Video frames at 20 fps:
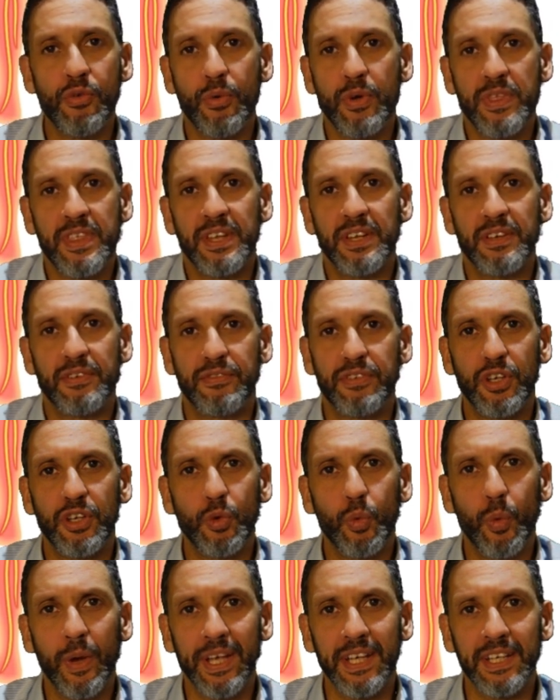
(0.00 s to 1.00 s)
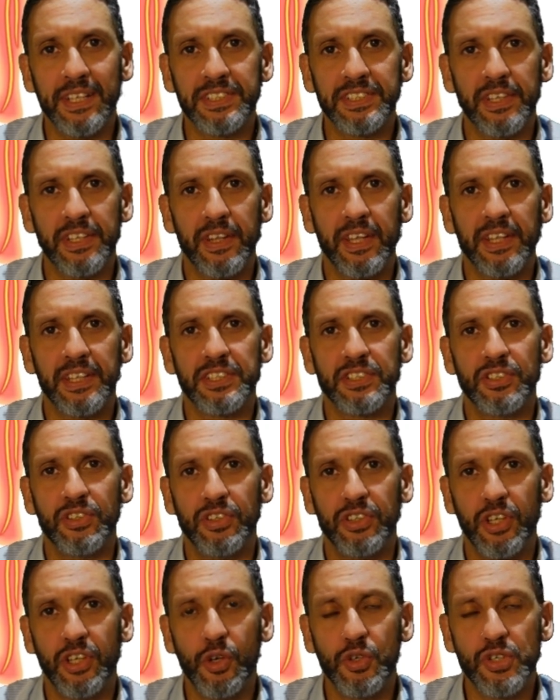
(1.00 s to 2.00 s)
within a few weeks, so that doesn't
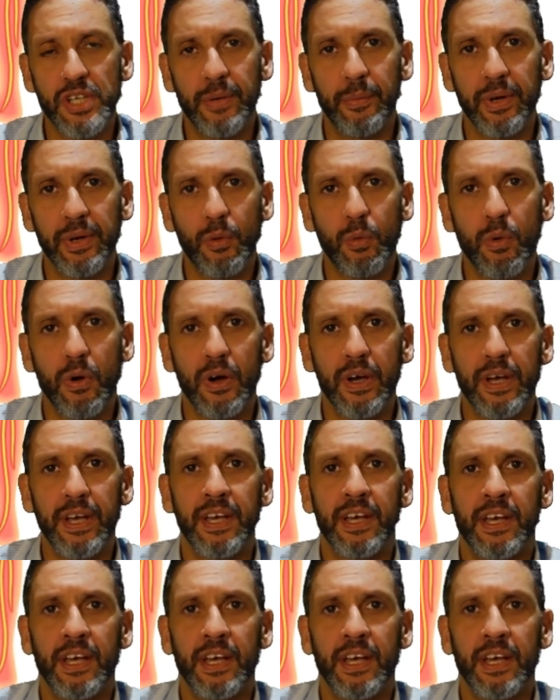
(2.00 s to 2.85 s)
usually require